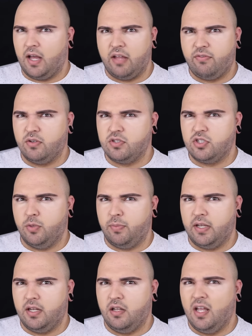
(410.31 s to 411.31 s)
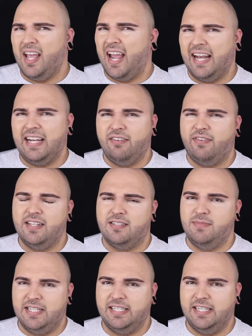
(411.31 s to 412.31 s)
I feel stupid. I need to find
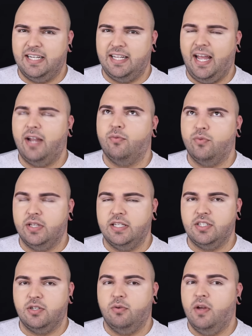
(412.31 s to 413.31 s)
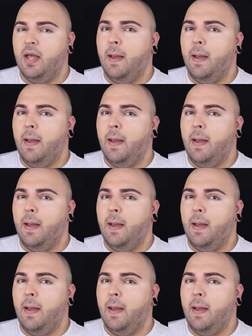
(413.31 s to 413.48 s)
some dignity. I really do.